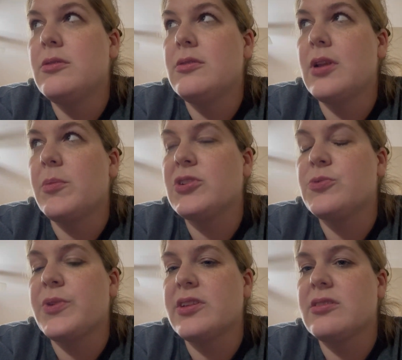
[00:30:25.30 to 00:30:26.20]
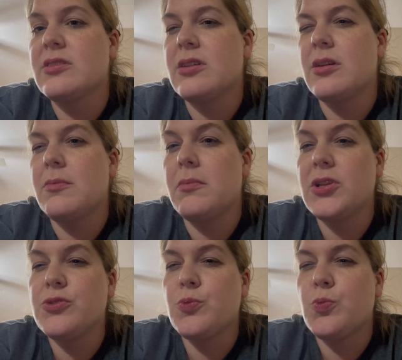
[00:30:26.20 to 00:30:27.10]
not much rest, um,
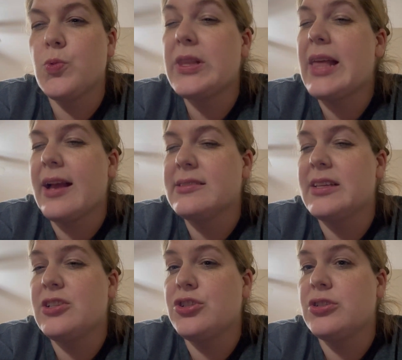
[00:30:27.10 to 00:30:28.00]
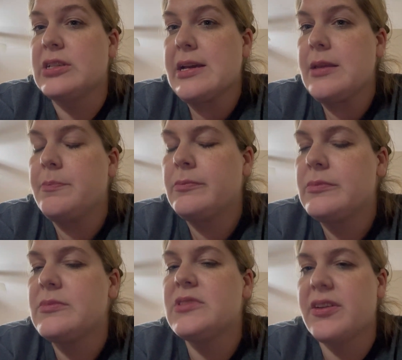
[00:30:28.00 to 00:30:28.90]
much relaxation time.
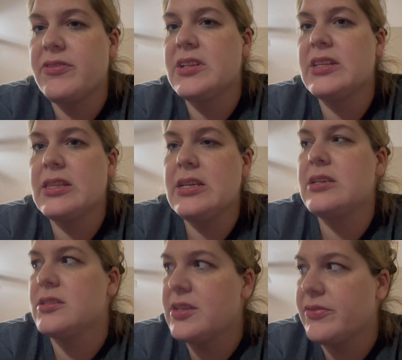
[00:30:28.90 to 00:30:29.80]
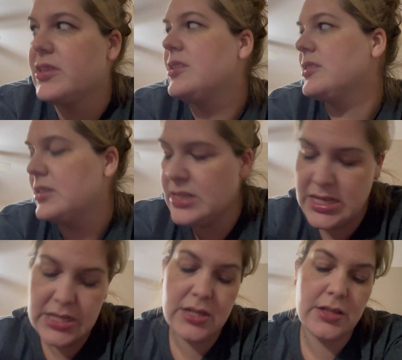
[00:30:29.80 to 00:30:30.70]
Definitely, definitely
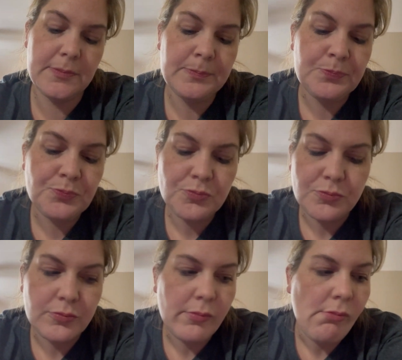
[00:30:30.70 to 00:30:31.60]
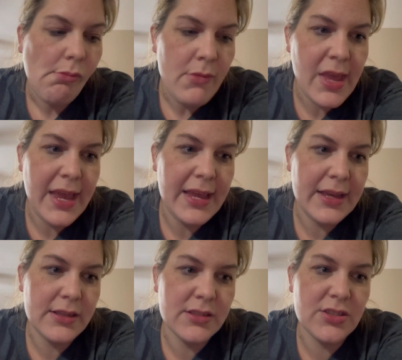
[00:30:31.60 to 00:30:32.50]
needed.
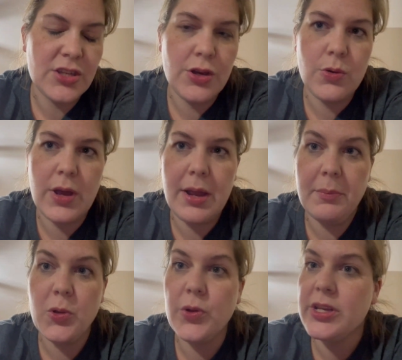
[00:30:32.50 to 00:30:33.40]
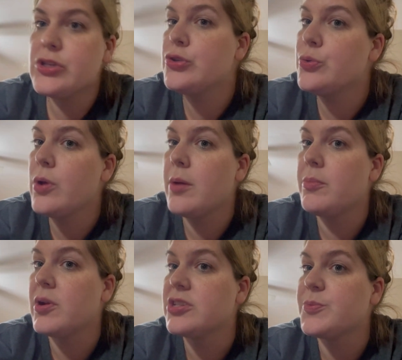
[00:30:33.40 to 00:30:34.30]
And so I'm going to
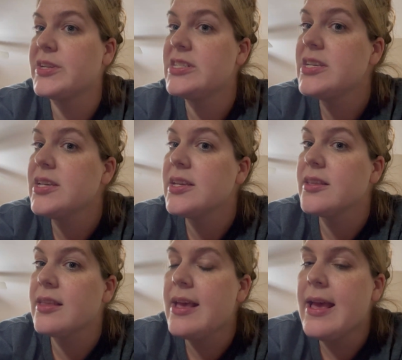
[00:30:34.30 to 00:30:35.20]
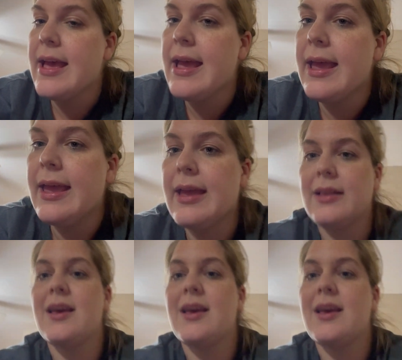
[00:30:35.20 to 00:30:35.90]
brush my teeth and